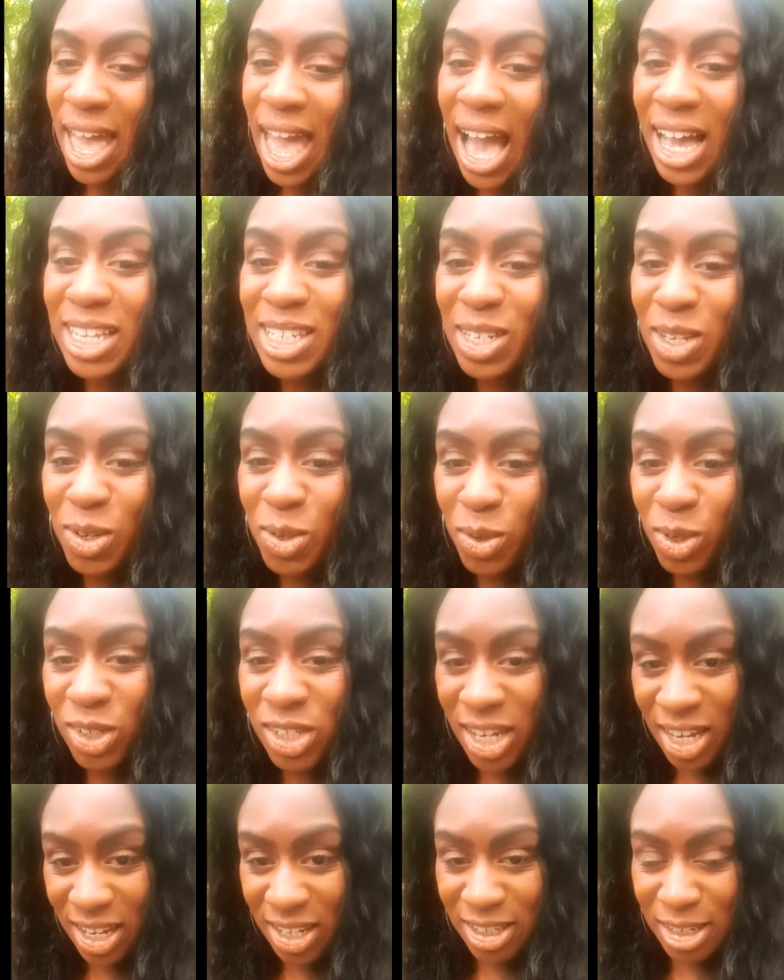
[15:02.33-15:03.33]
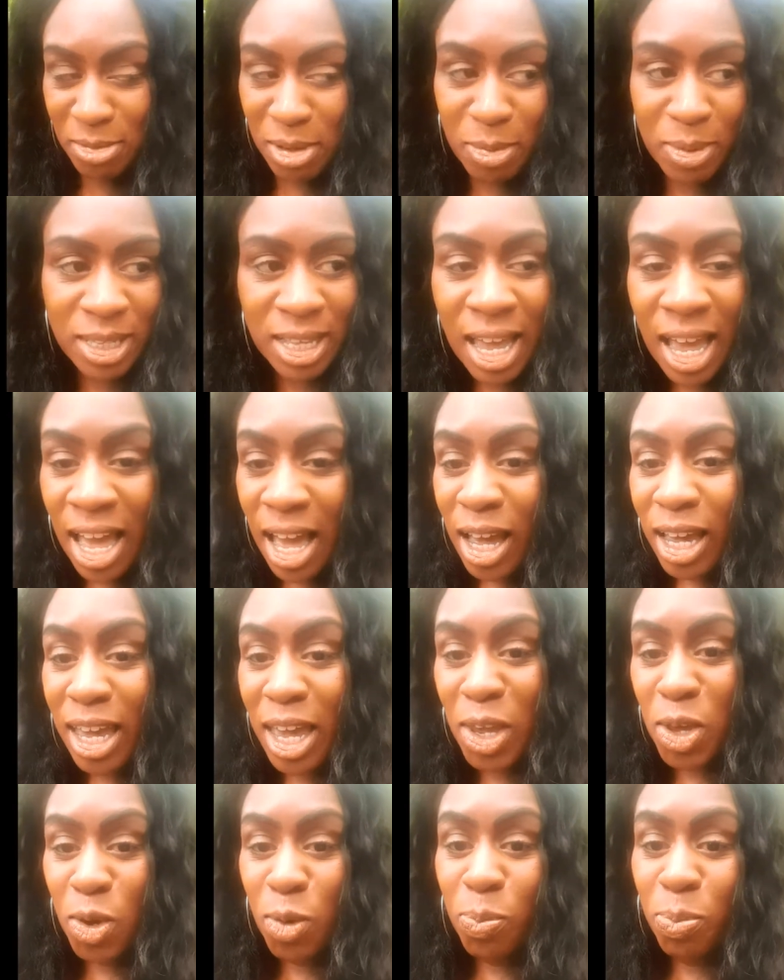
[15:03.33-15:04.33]
asking you to change. They may be,
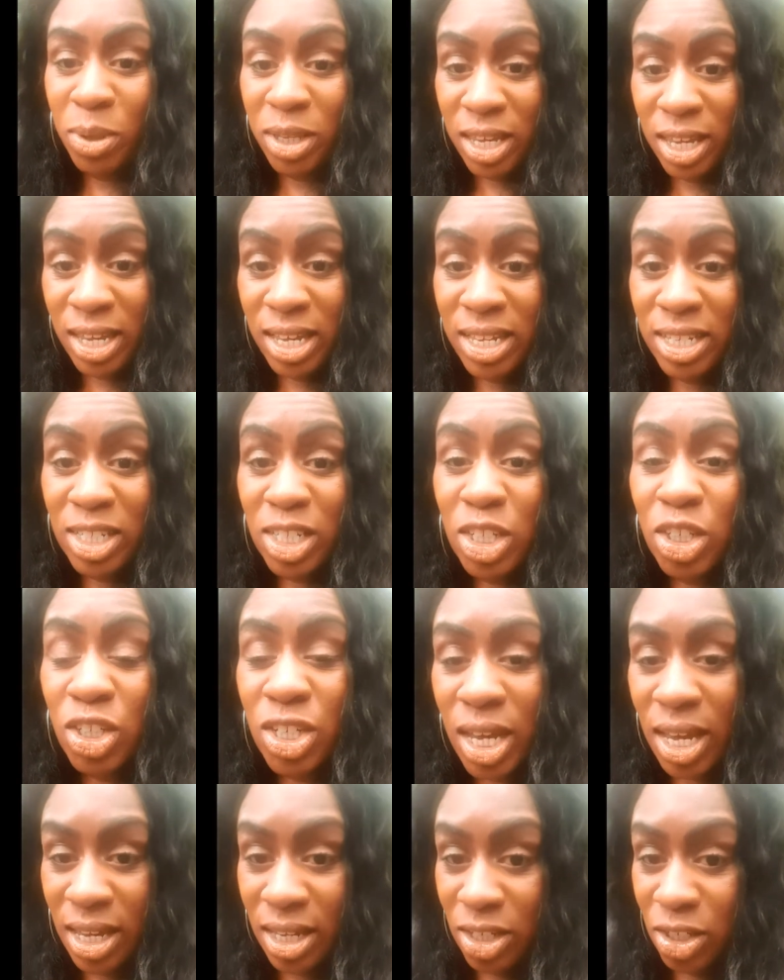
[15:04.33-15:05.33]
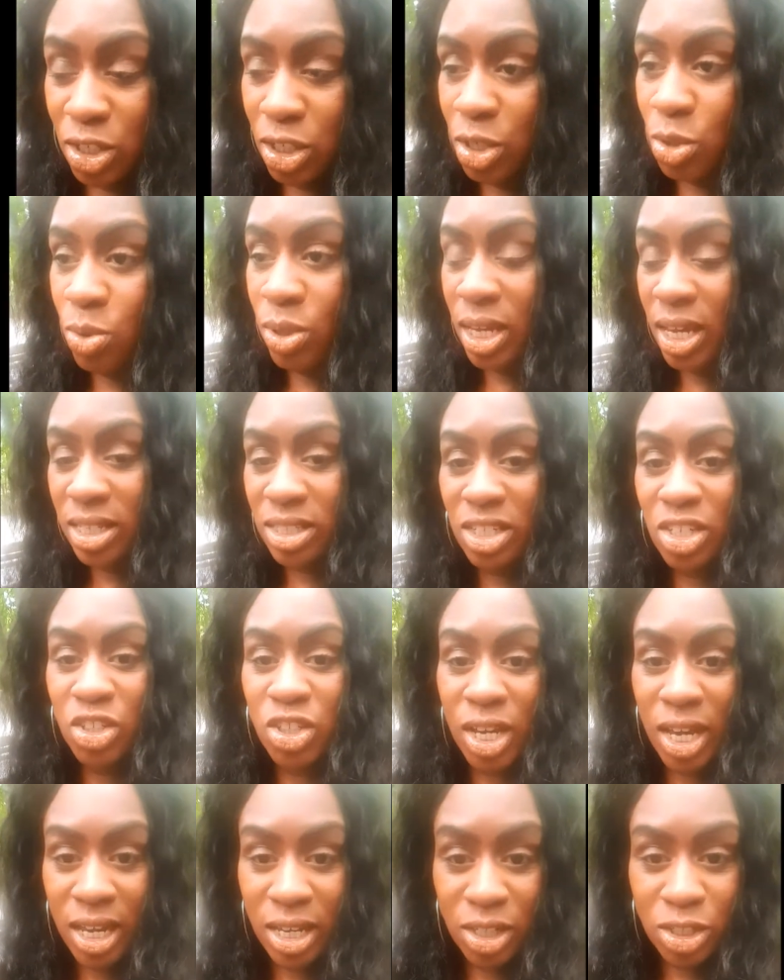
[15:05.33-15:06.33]
can you please change? You need to
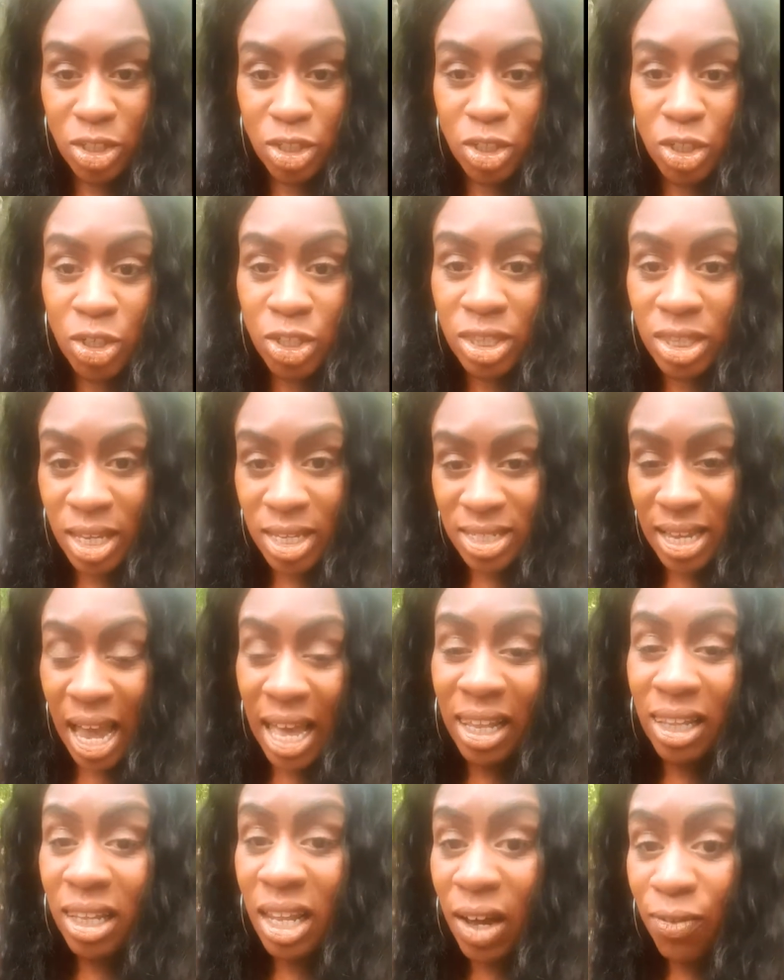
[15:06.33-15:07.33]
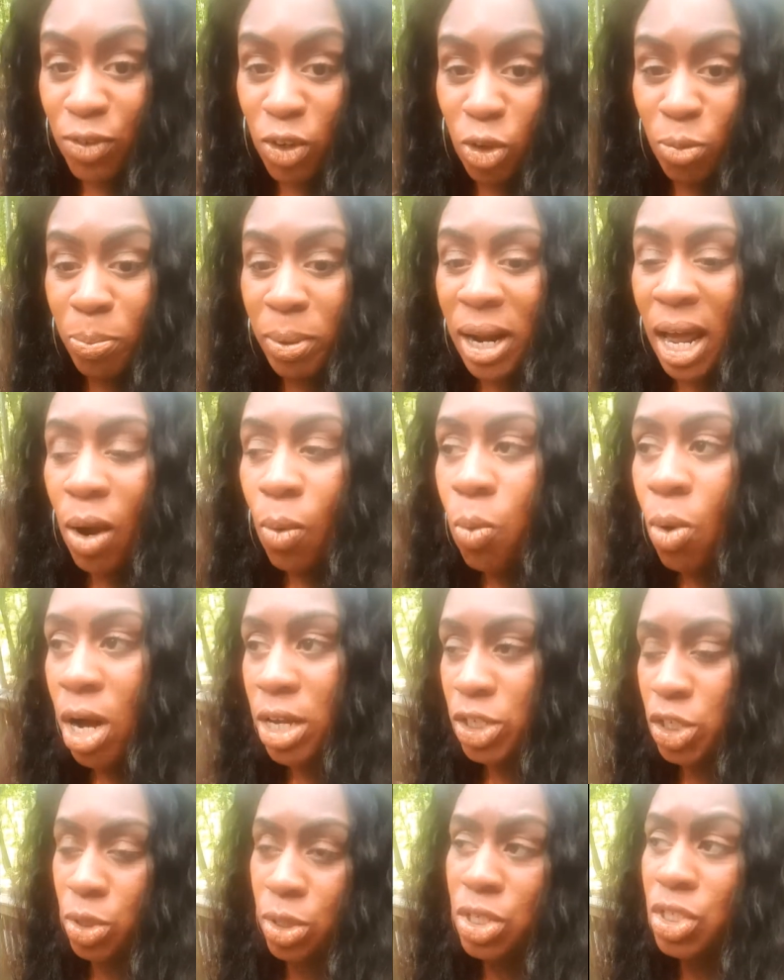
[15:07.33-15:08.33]
change. You're this. I love you, but I
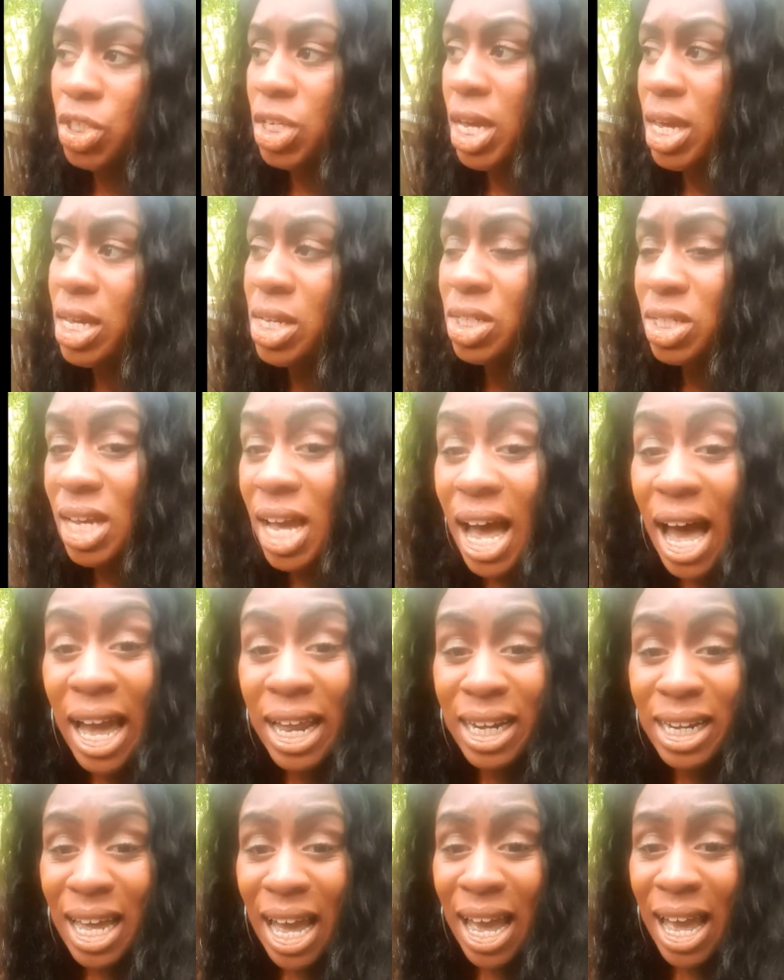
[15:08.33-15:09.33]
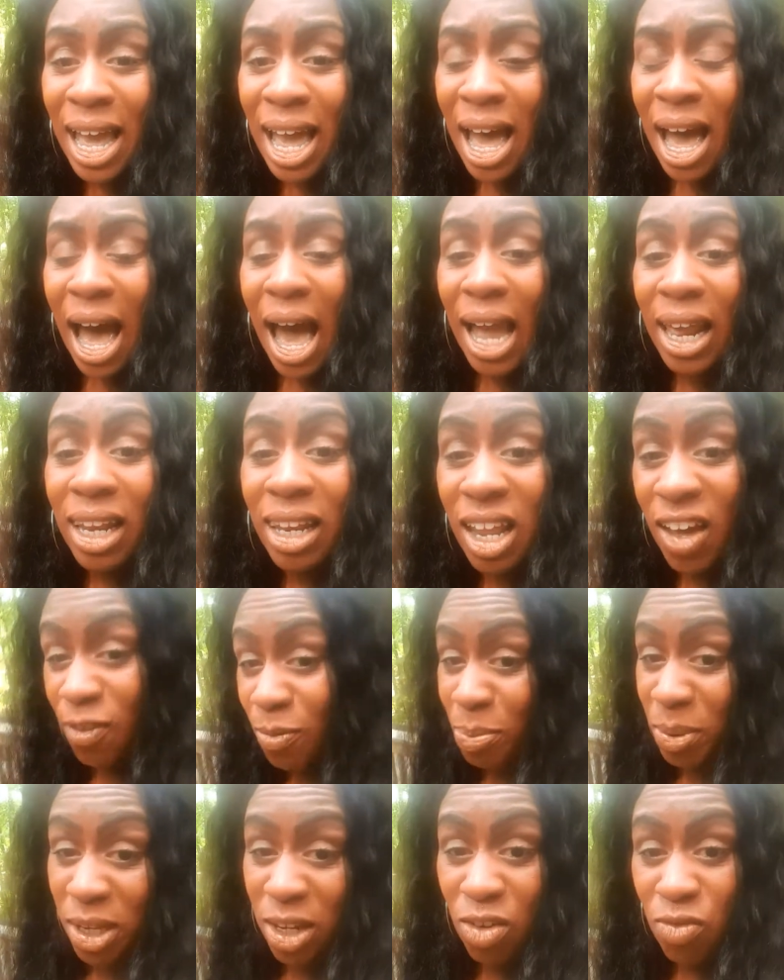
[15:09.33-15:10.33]
want you to change. I love
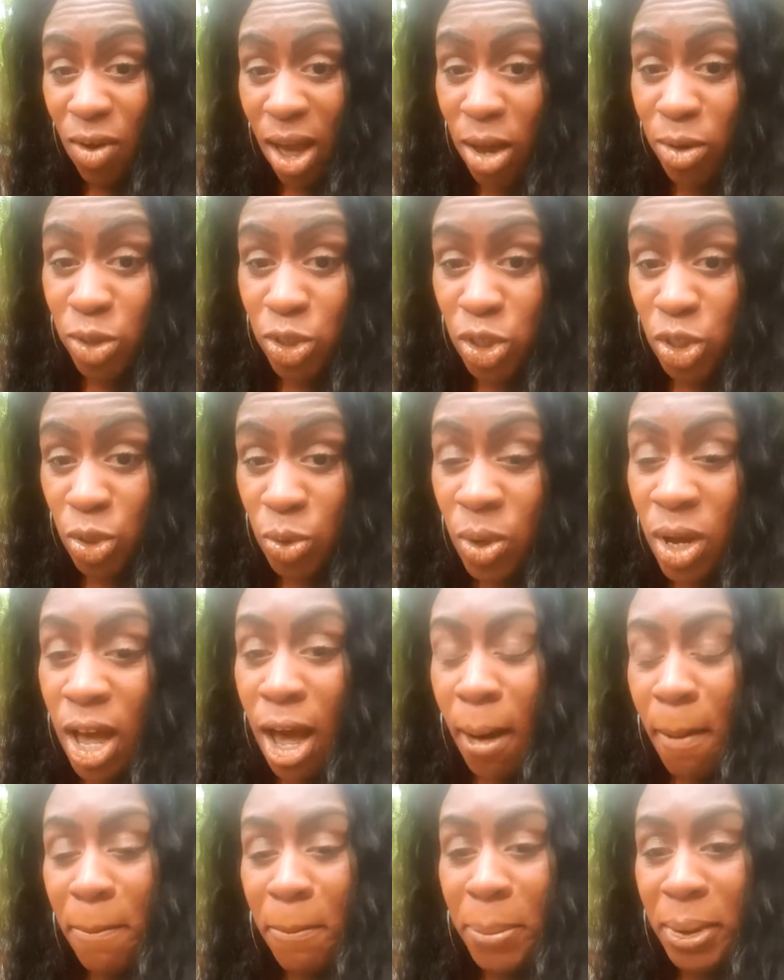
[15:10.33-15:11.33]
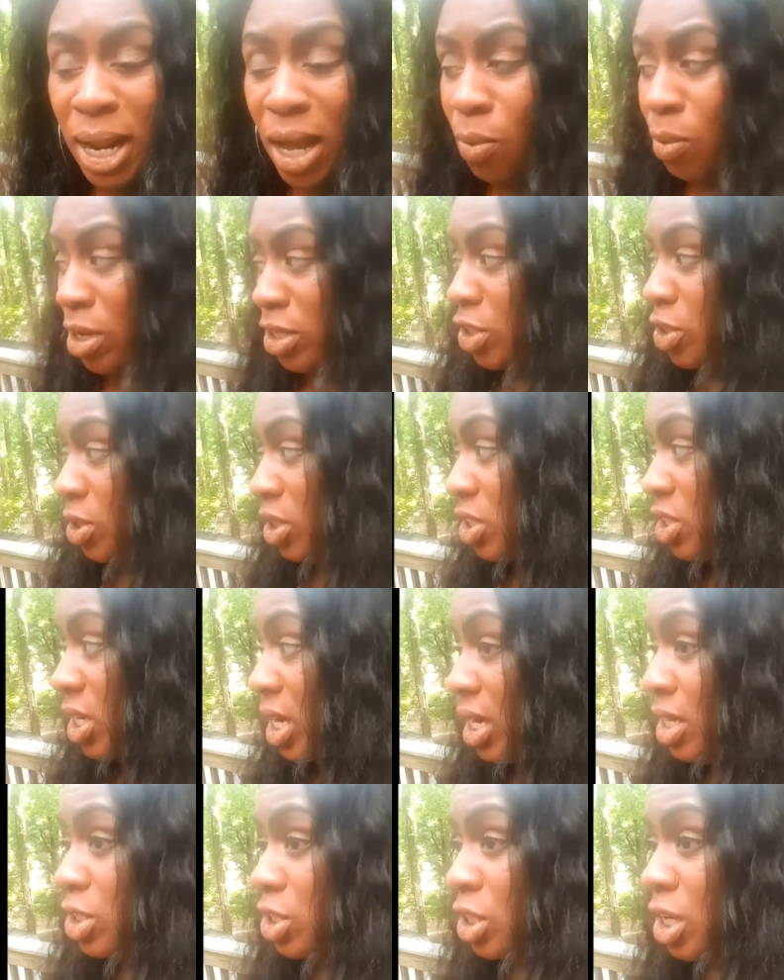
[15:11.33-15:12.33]
being around you, but I want you to
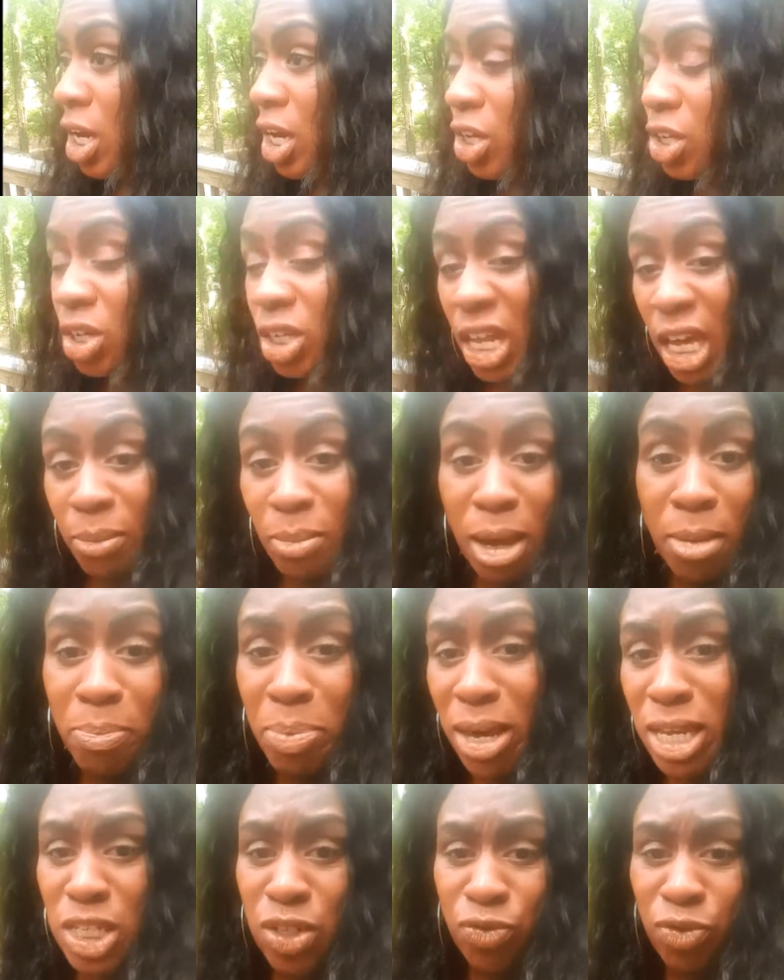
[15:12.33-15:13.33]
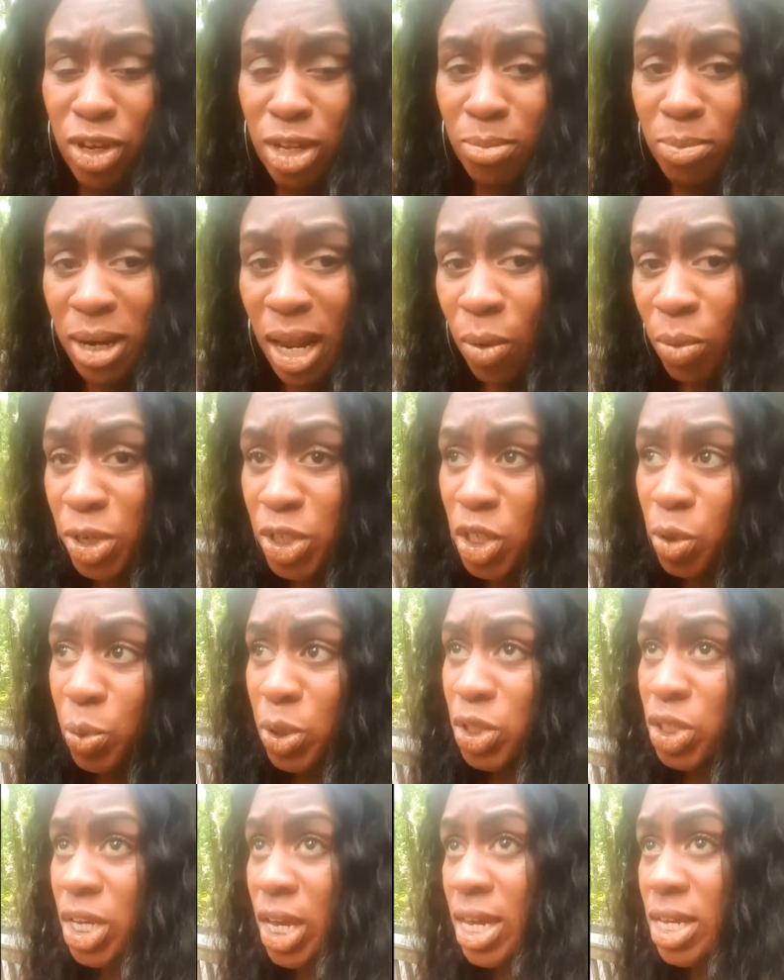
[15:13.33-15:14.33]
change. You're like my best friend, but I wish you
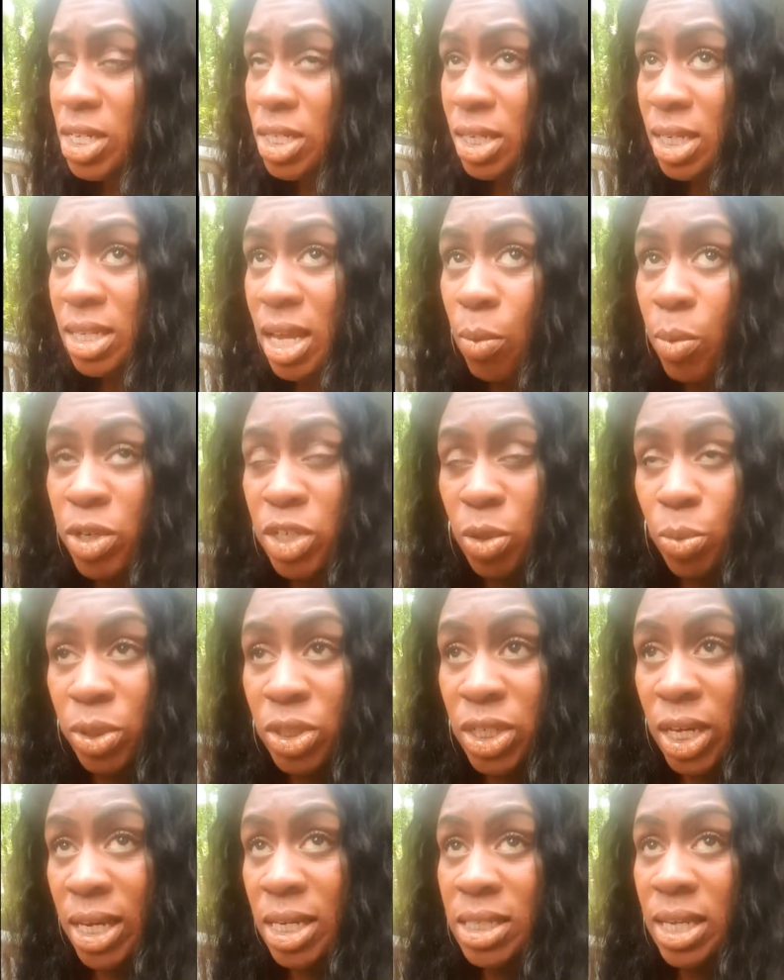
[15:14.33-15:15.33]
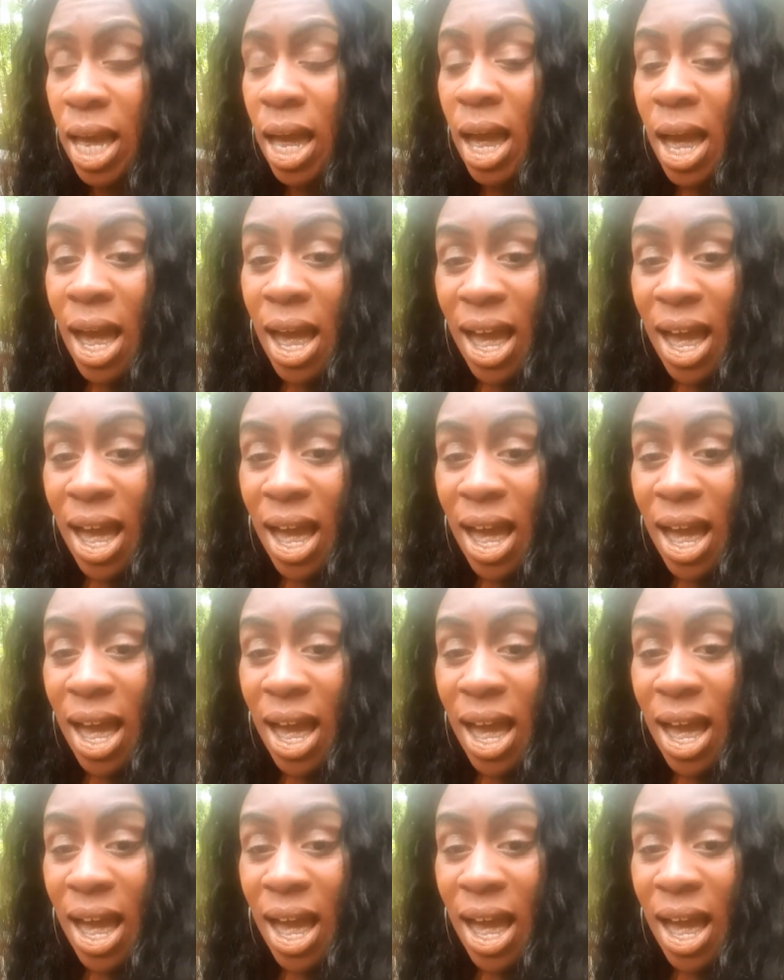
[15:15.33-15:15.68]
would change this. I wish you would change that.